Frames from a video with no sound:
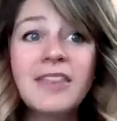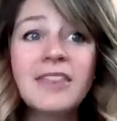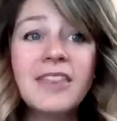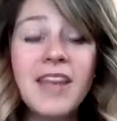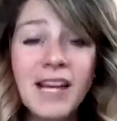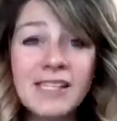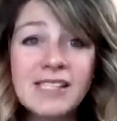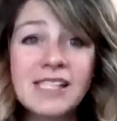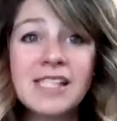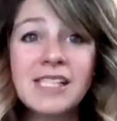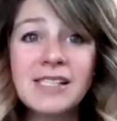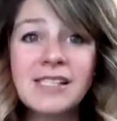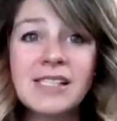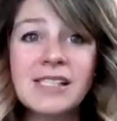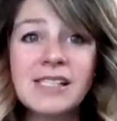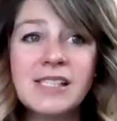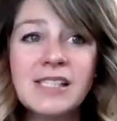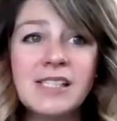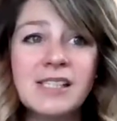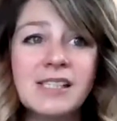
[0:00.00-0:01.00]
That's
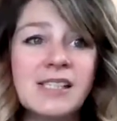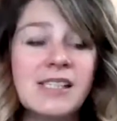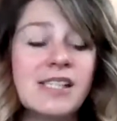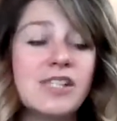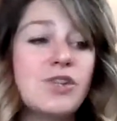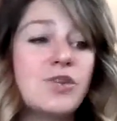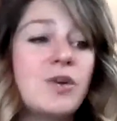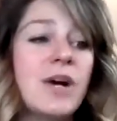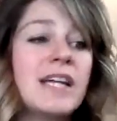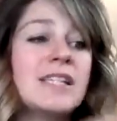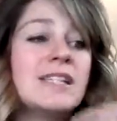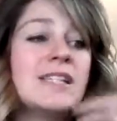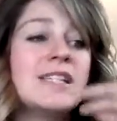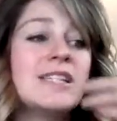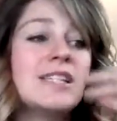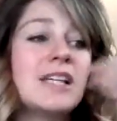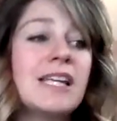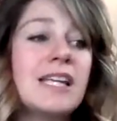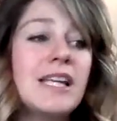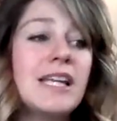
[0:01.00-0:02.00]
consistency. You guys need
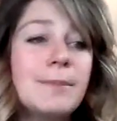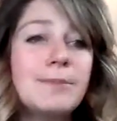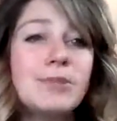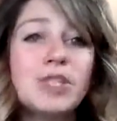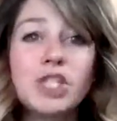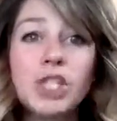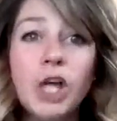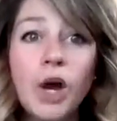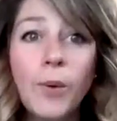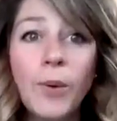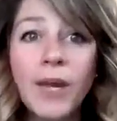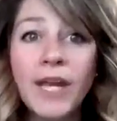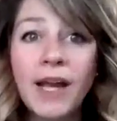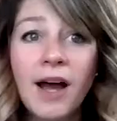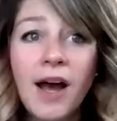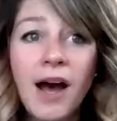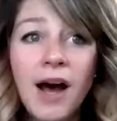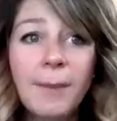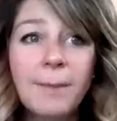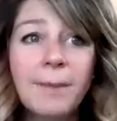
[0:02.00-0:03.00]
to keep showing
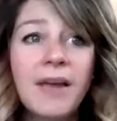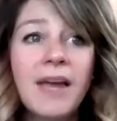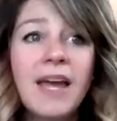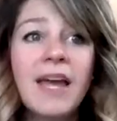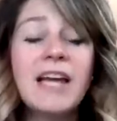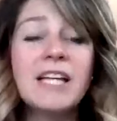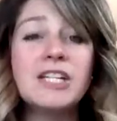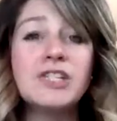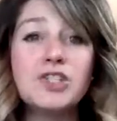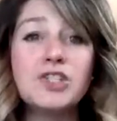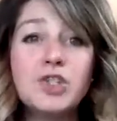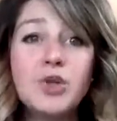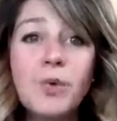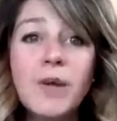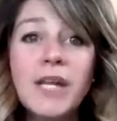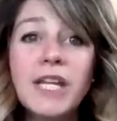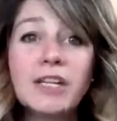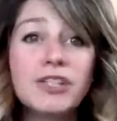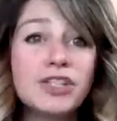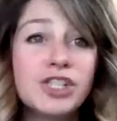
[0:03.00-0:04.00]
up and
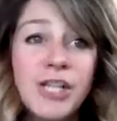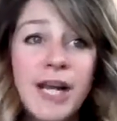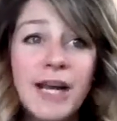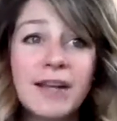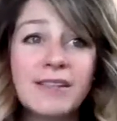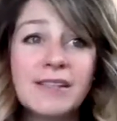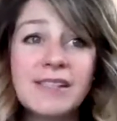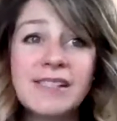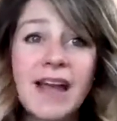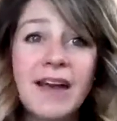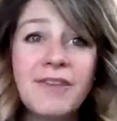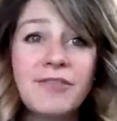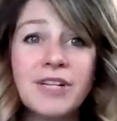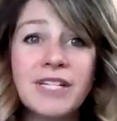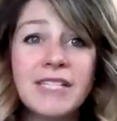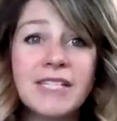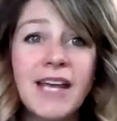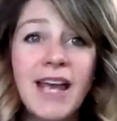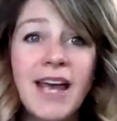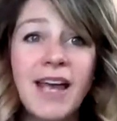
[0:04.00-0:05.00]
doing your checklist
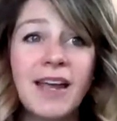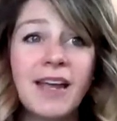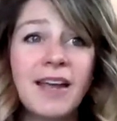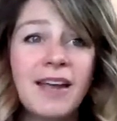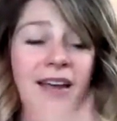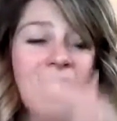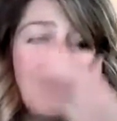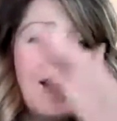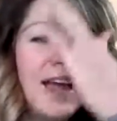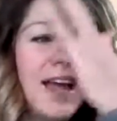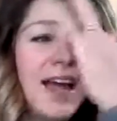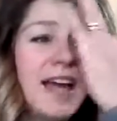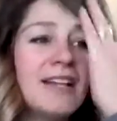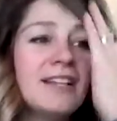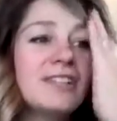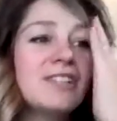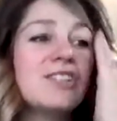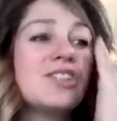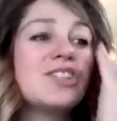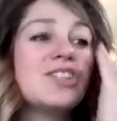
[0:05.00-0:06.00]
every day. And
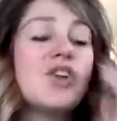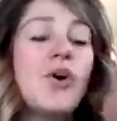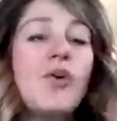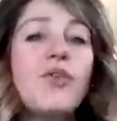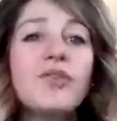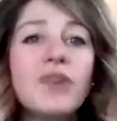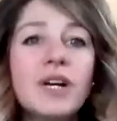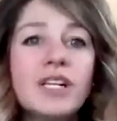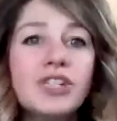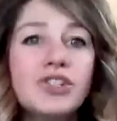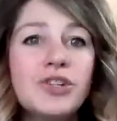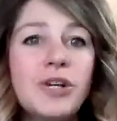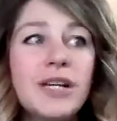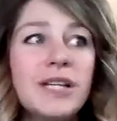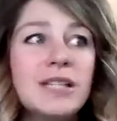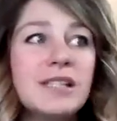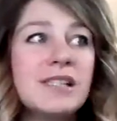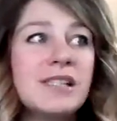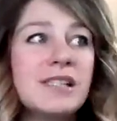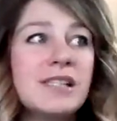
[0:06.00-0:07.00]
it's so
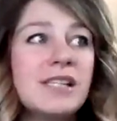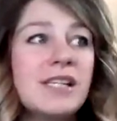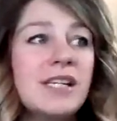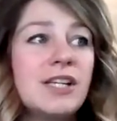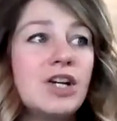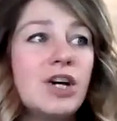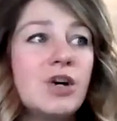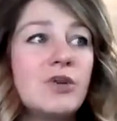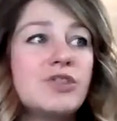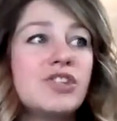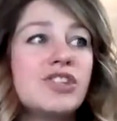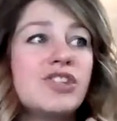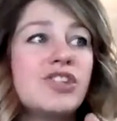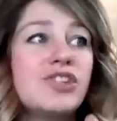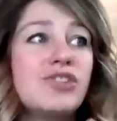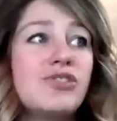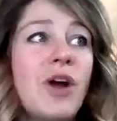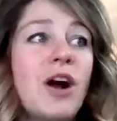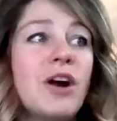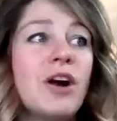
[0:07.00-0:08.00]
frustrating to see coaches
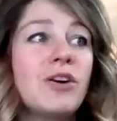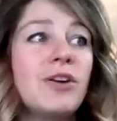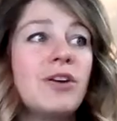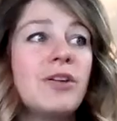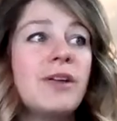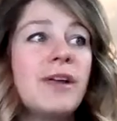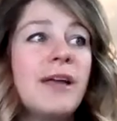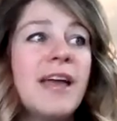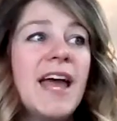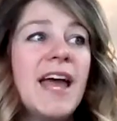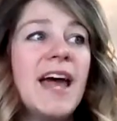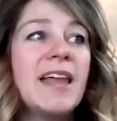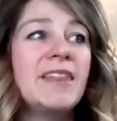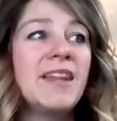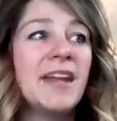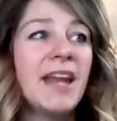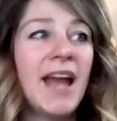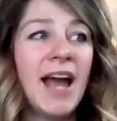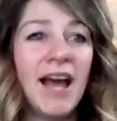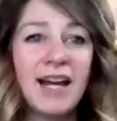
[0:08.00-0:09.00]
struggle, and
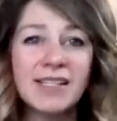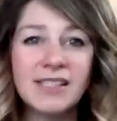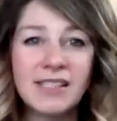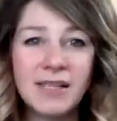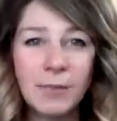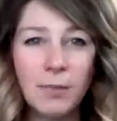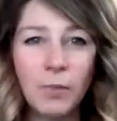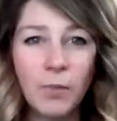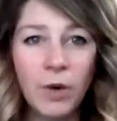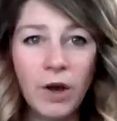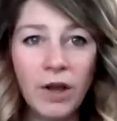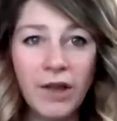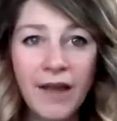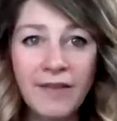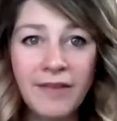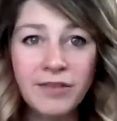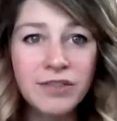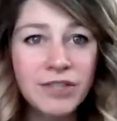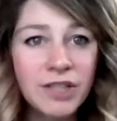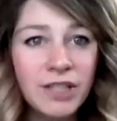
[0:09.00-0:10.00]
then they ask them, well,
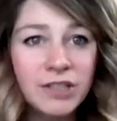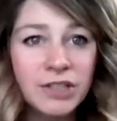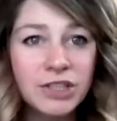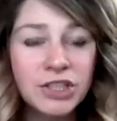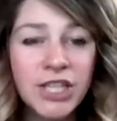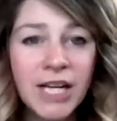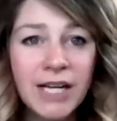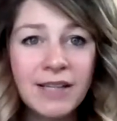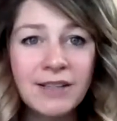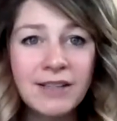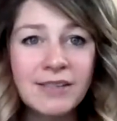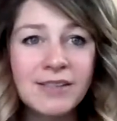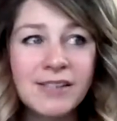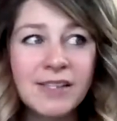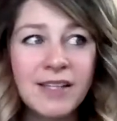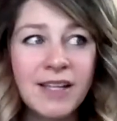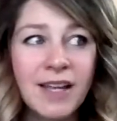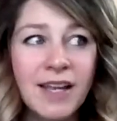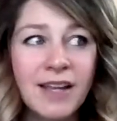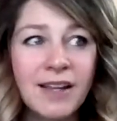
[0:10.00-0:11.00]
have you done your checklist
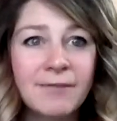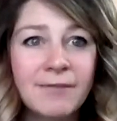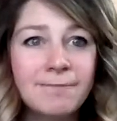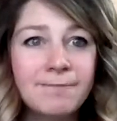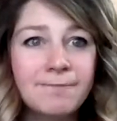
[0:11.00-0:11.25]
today?